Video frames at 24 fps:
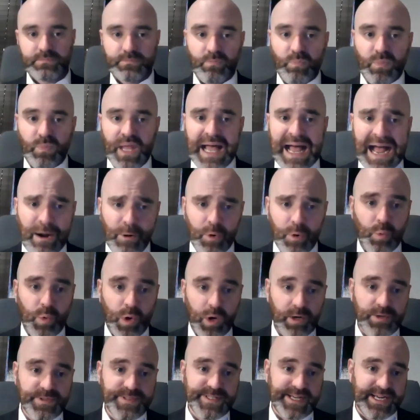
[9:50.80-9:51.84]
our
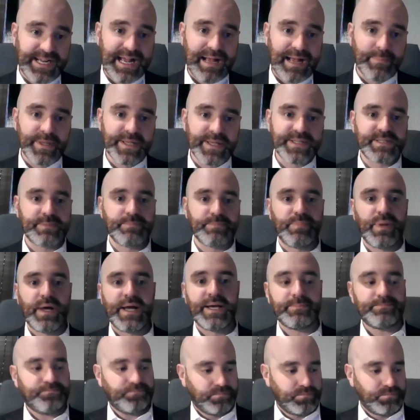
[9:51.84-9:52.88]
words and comments,
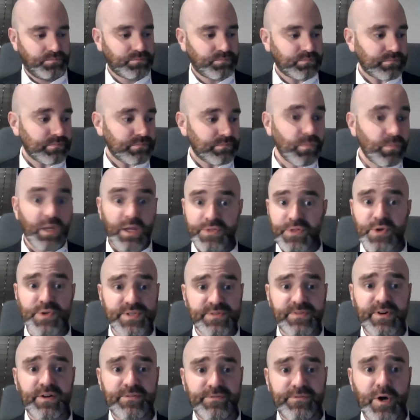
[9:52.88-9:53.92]
but those
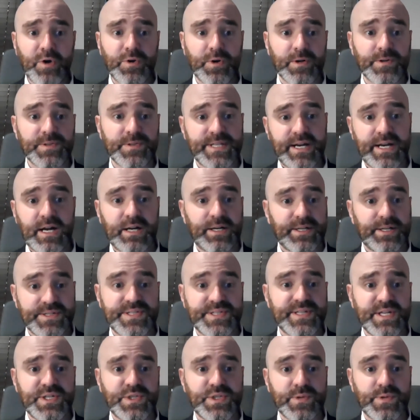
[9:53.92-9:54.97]
of our voters and our
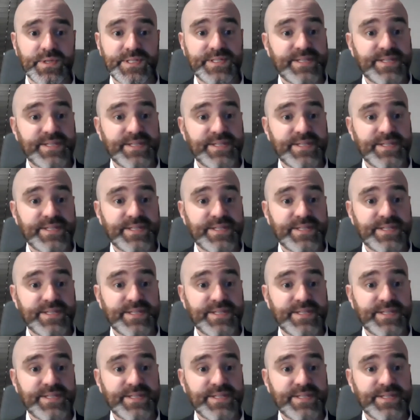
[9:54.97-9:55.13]
constituents.